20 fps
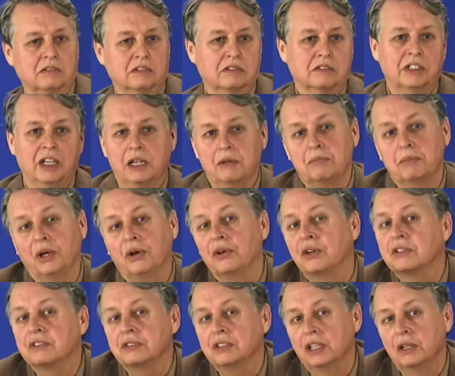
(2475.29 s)
great
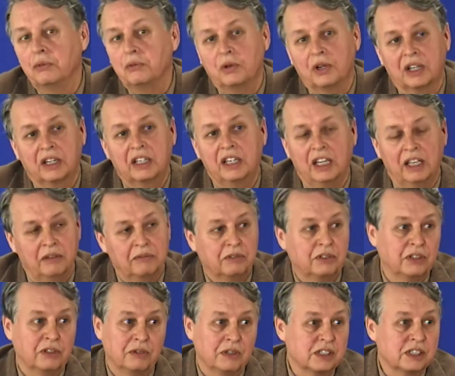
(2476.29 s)
poetry and work came for
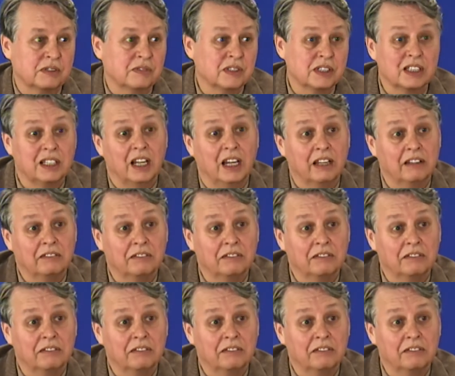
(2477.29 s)
the rest of his life.